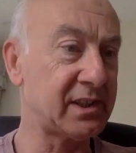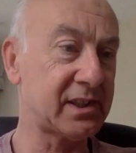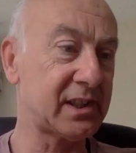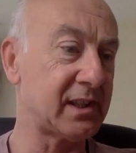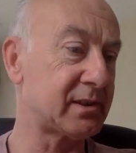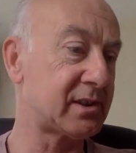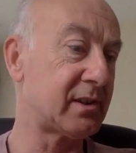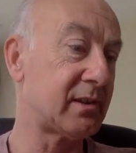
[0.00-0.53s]
Is
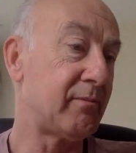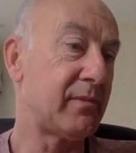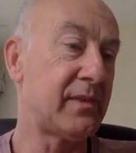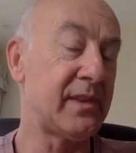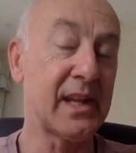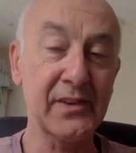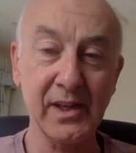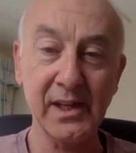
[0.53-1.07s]
it
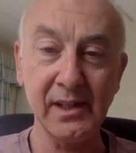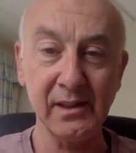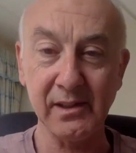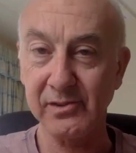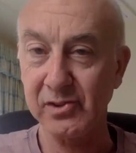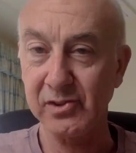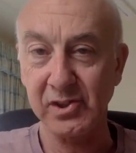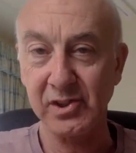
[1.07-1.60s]
nothing,
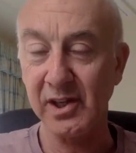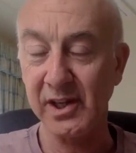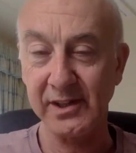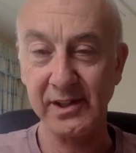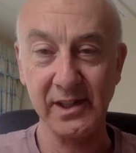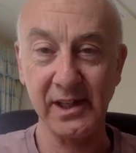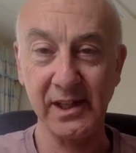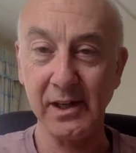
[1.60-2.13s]
just like
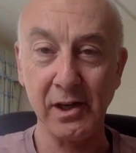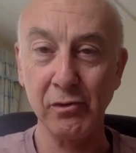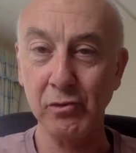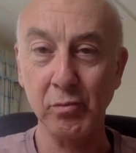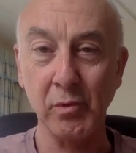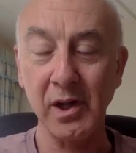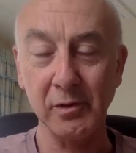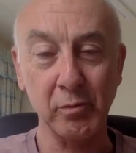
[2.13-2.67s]
the
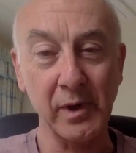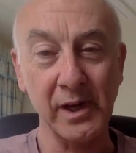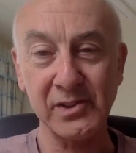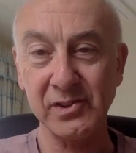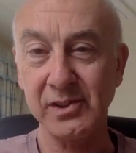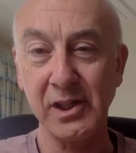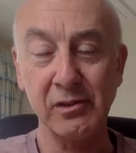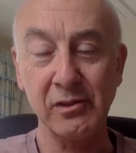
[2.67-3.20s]
old Wild
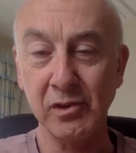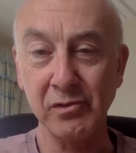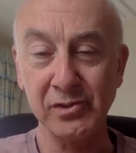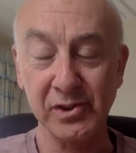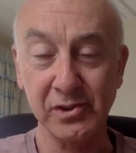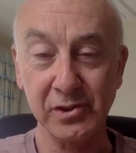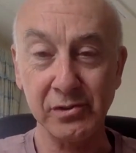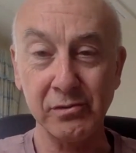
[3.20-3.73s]
West, no
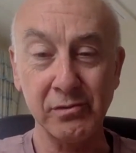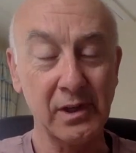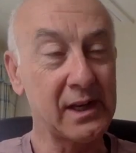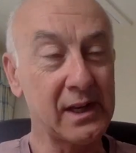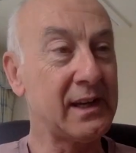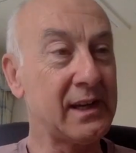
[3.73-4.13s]
rules at all?